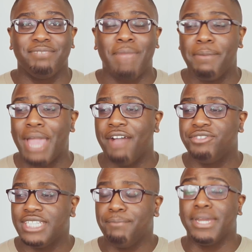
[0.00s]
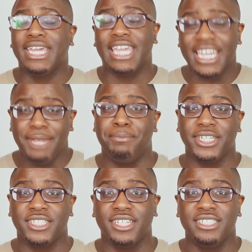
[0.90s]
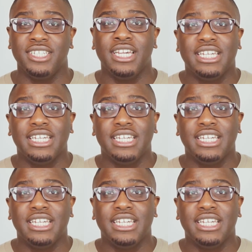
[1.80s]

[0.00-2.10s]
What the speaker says: Maybe I've seen bikini pictures,